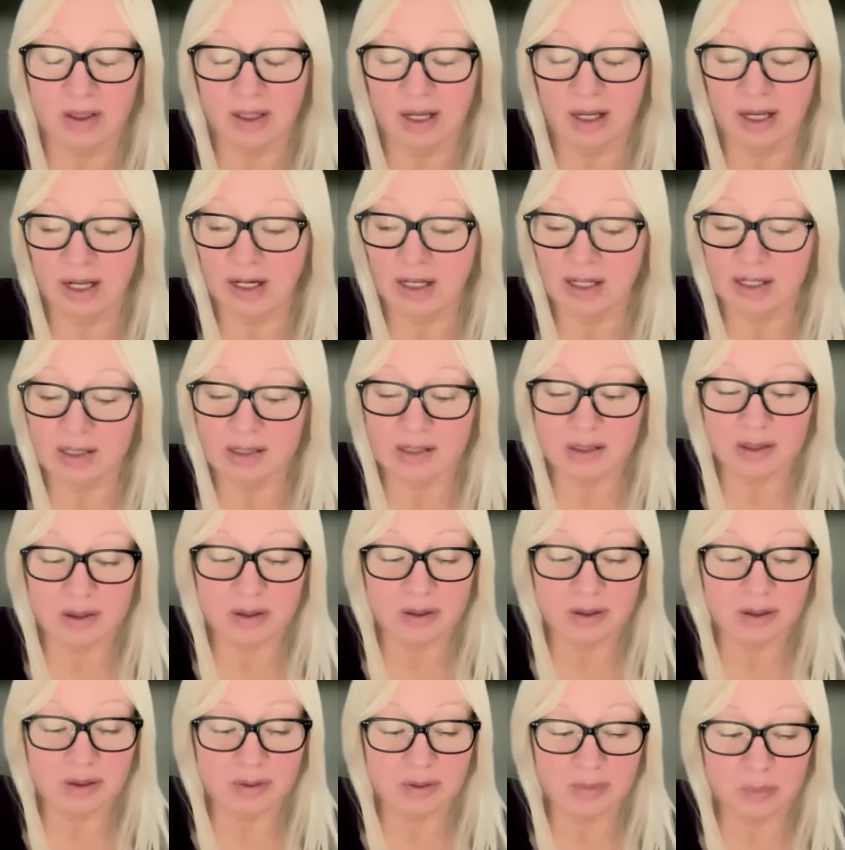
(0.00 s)
And I
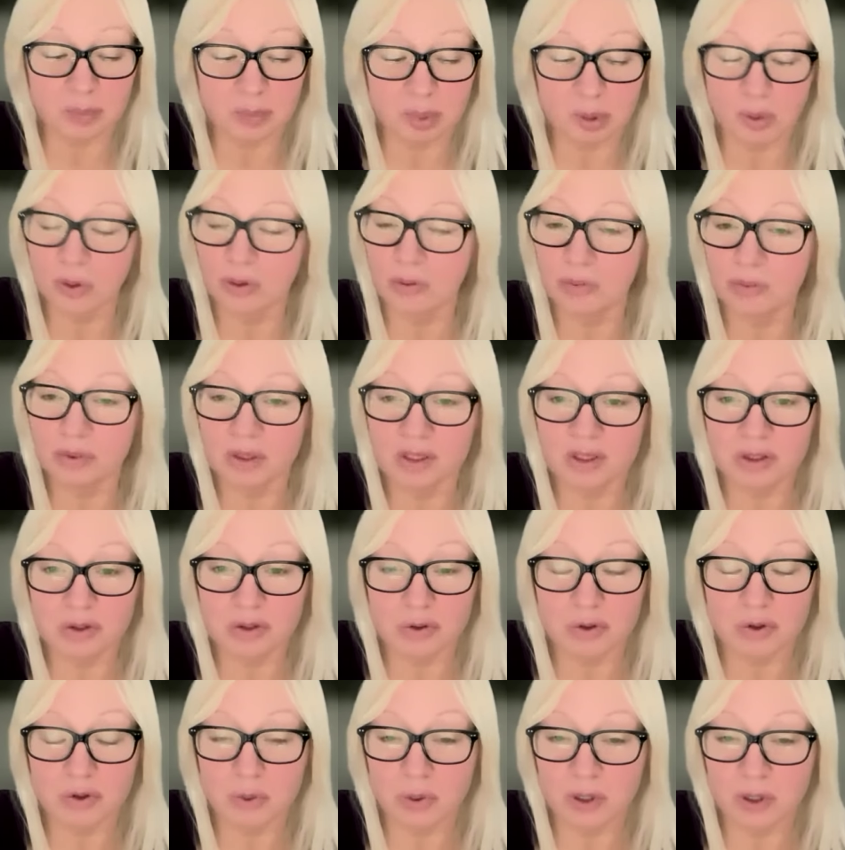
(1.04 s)
see poor
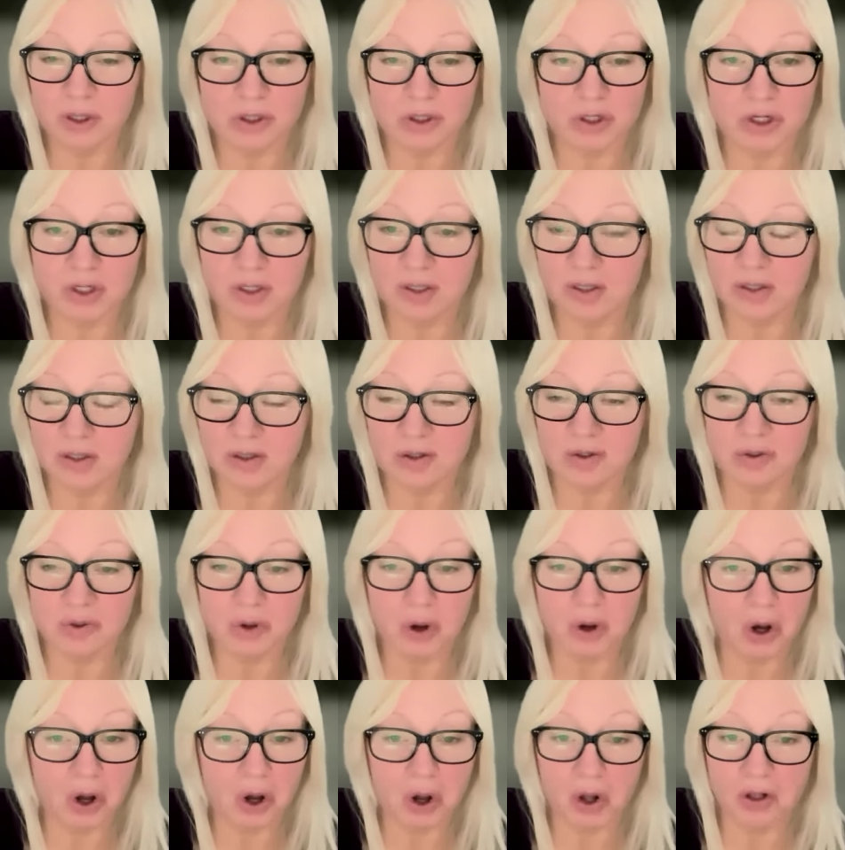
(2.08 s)
research questions
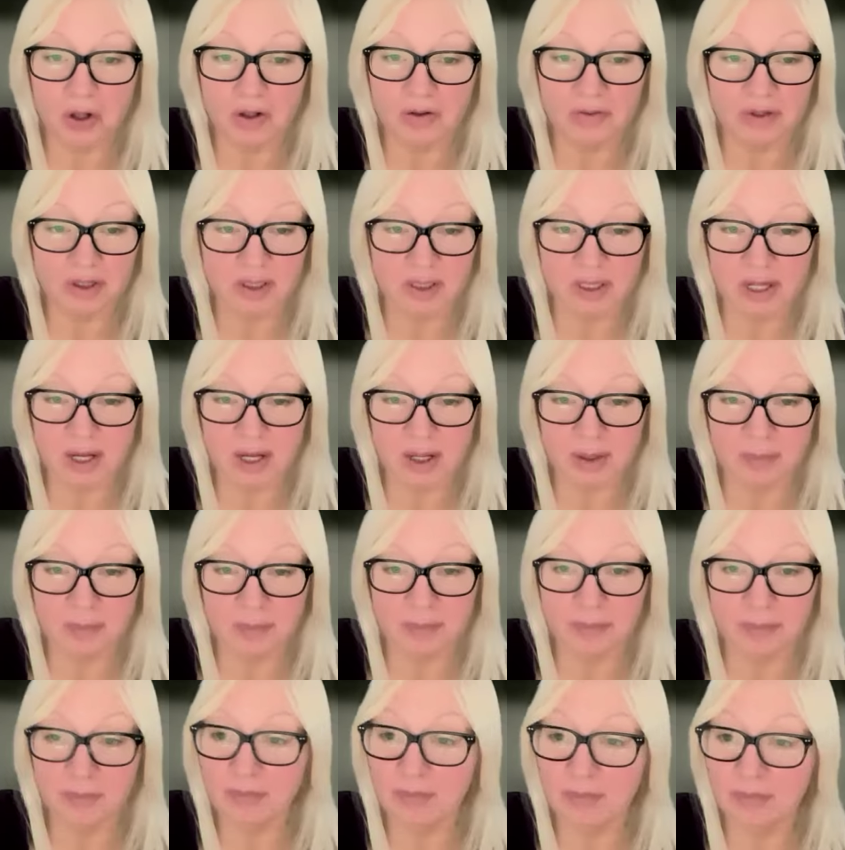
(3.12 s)
all of the time,
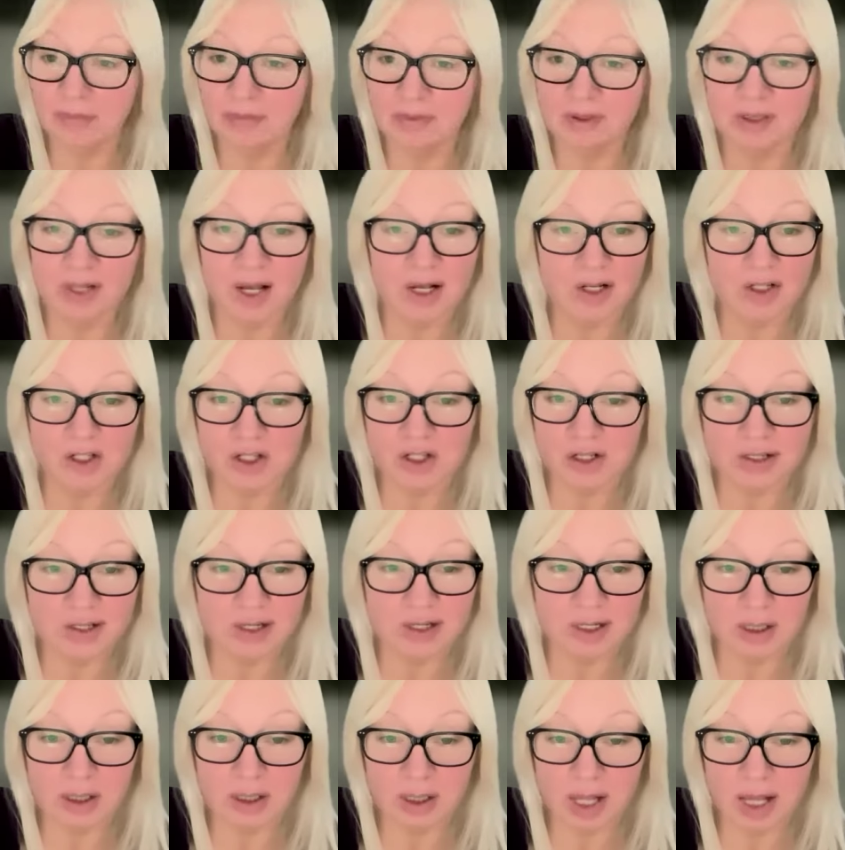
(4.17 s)
not just
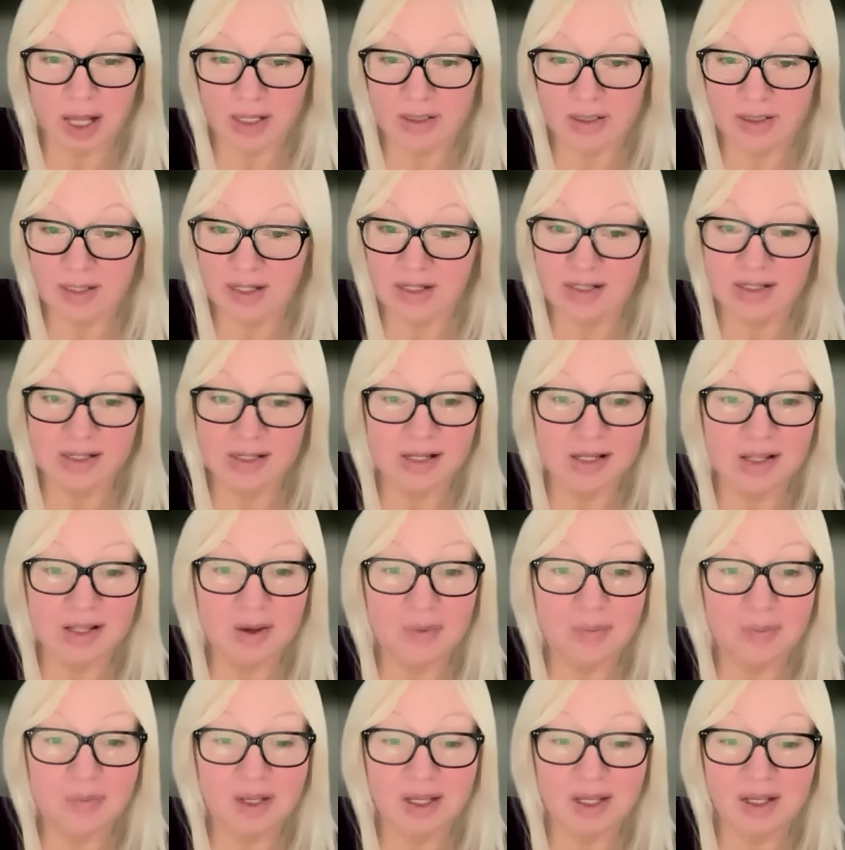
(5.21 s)
in class. I see
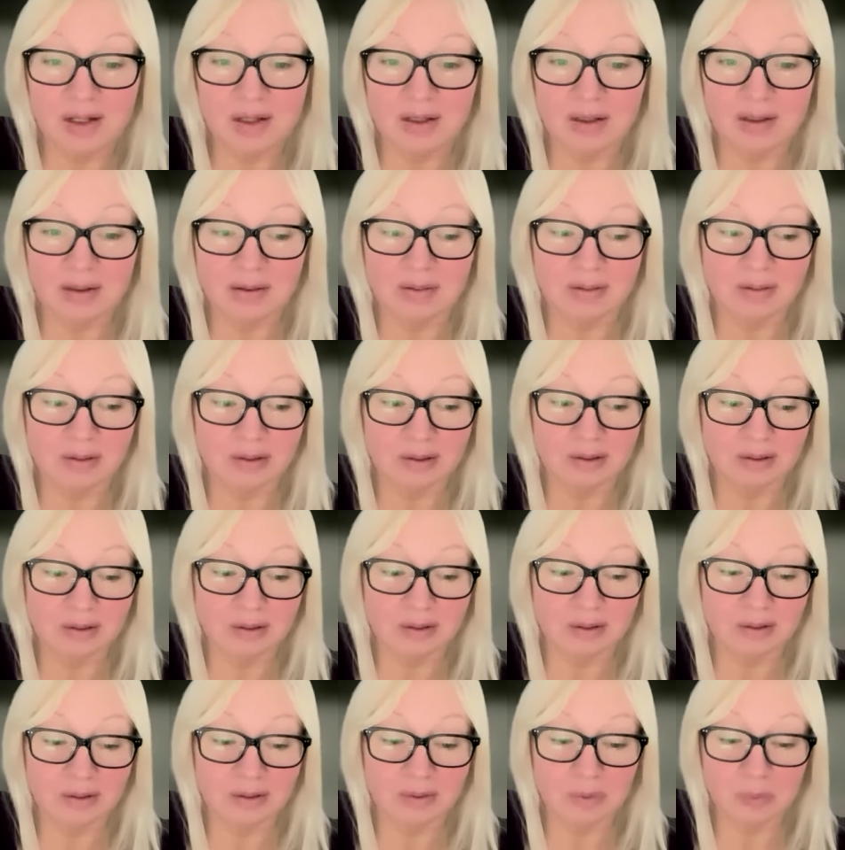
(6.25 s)
them in
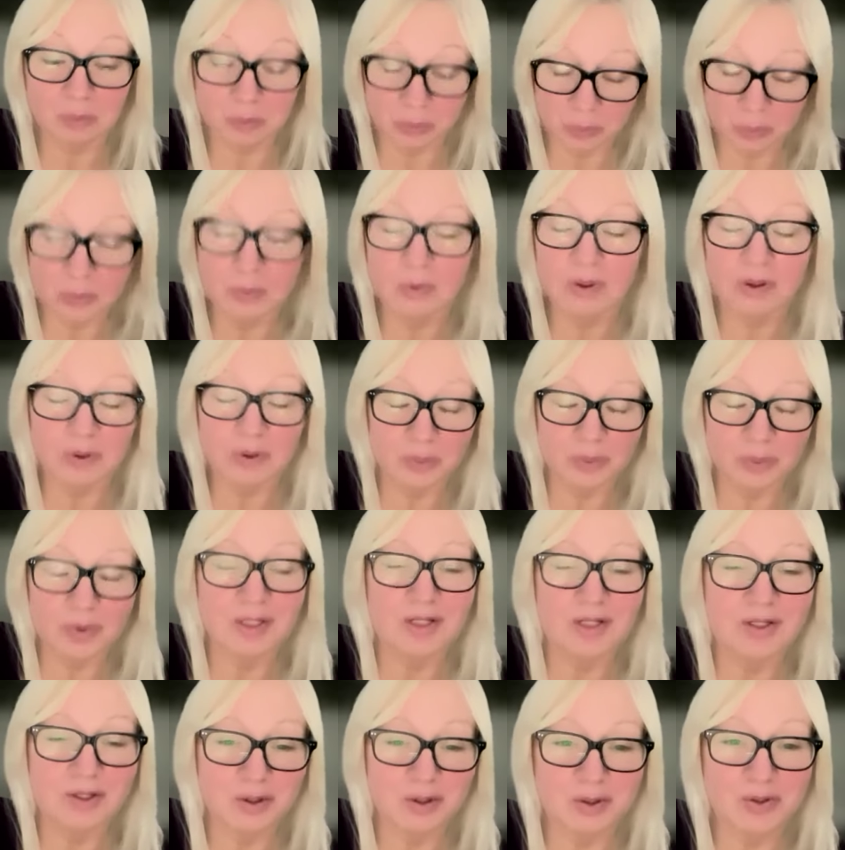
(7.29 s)
real
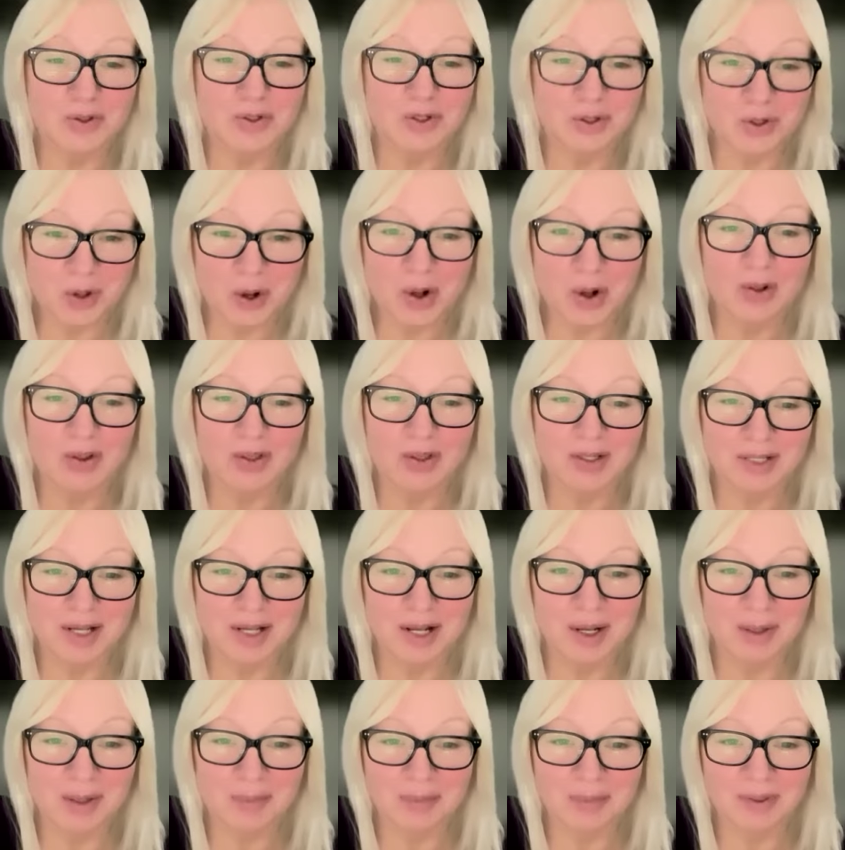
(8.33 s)
research all the
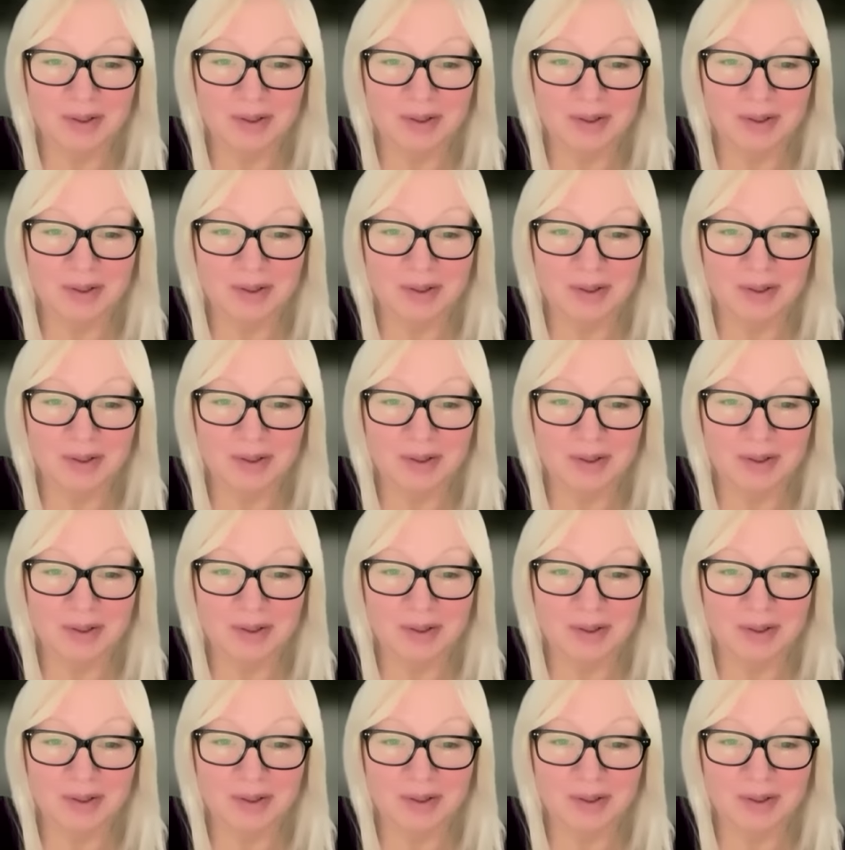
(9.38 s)
time.